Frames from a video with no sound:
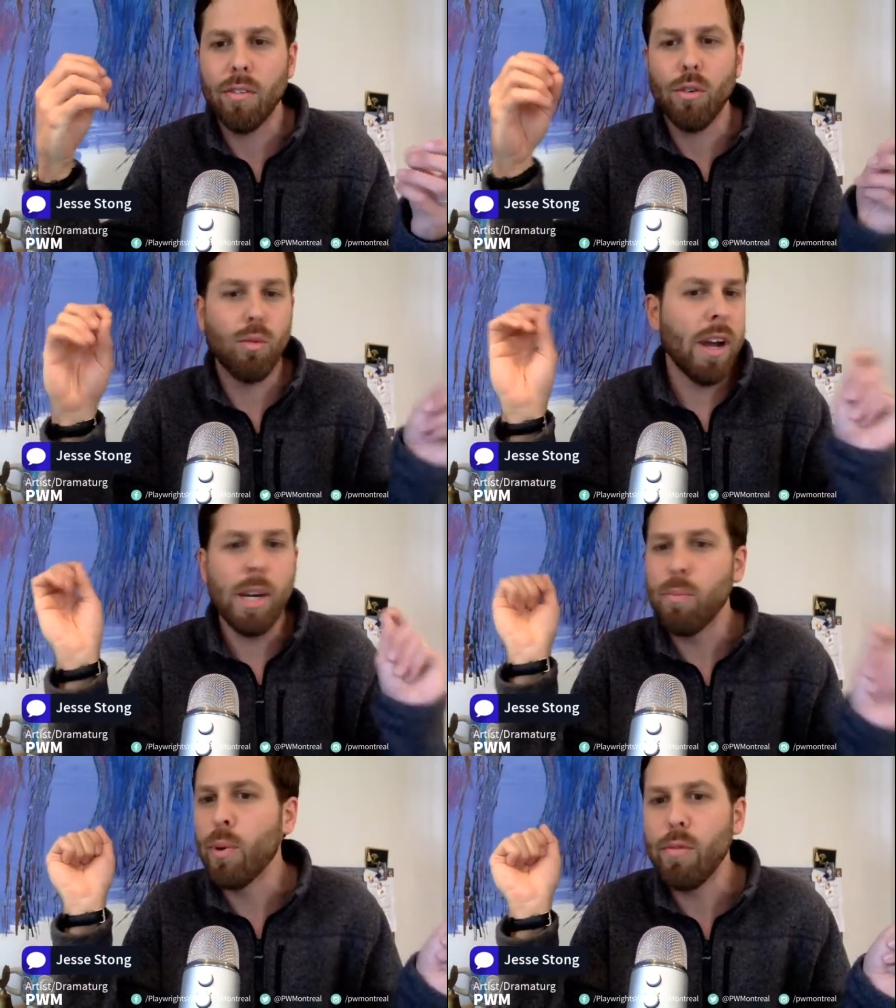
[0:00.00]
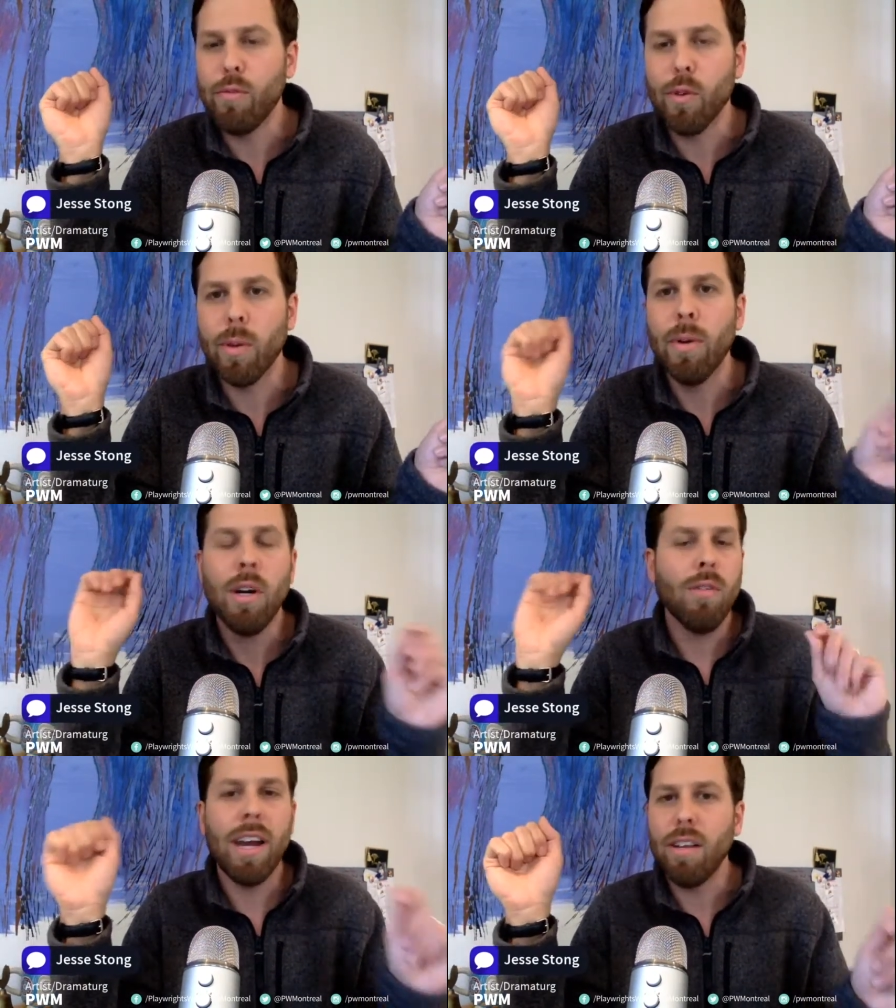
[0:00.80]
So write in point form,
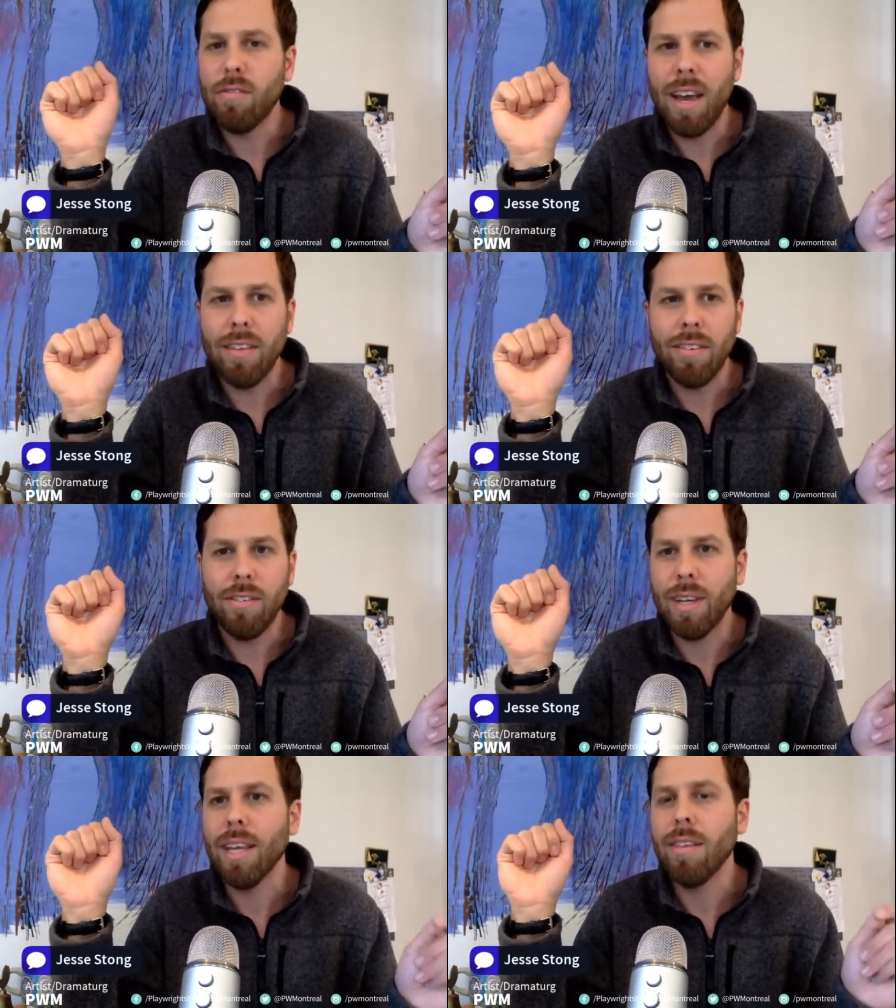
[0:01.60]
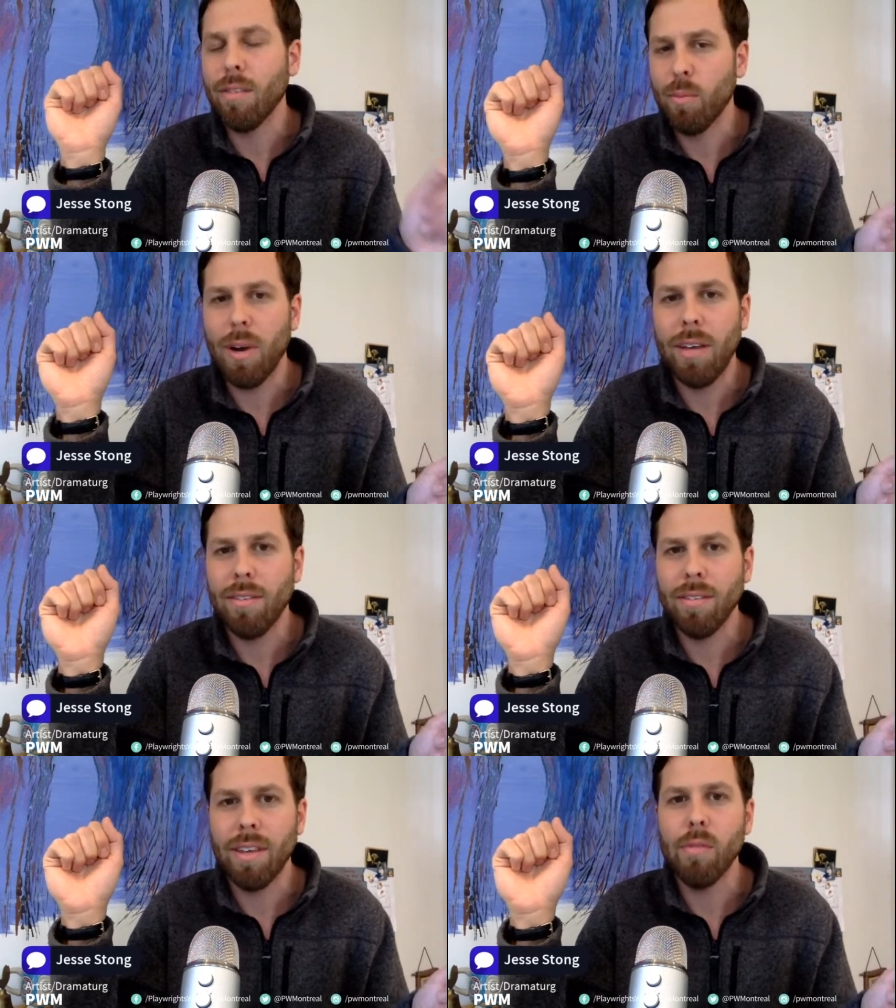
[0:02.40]
write as fast as you can, surprise
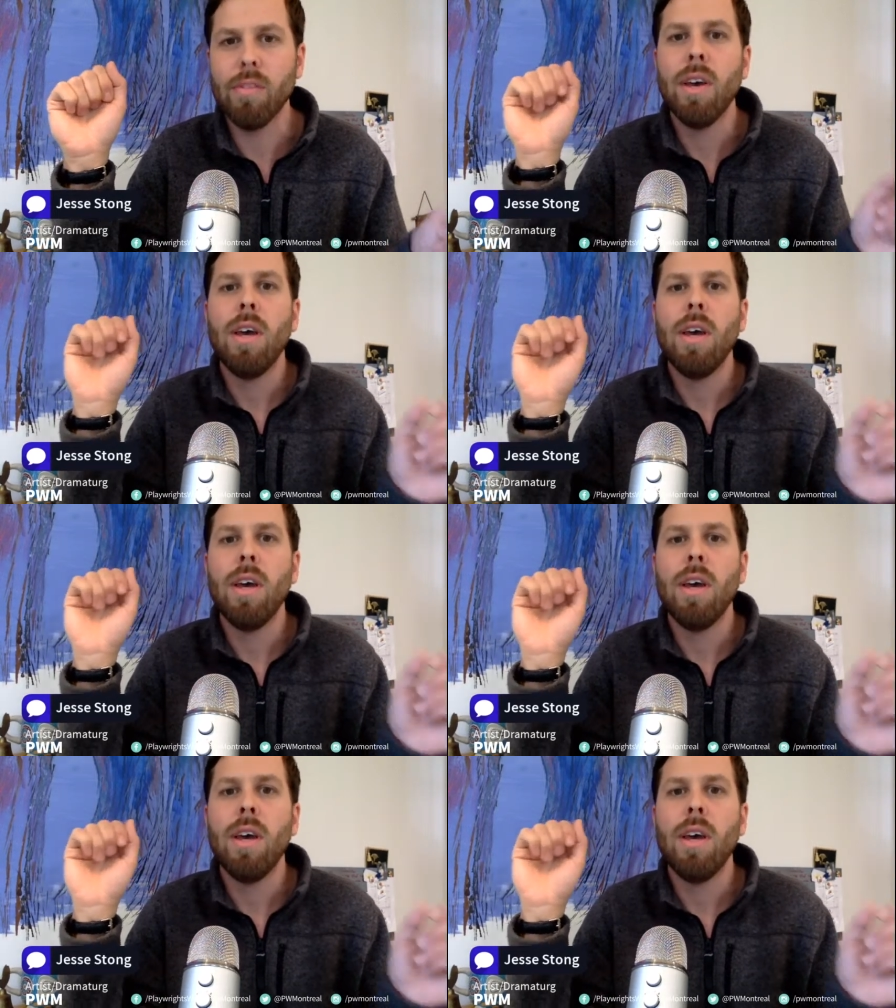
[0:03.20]
yourself.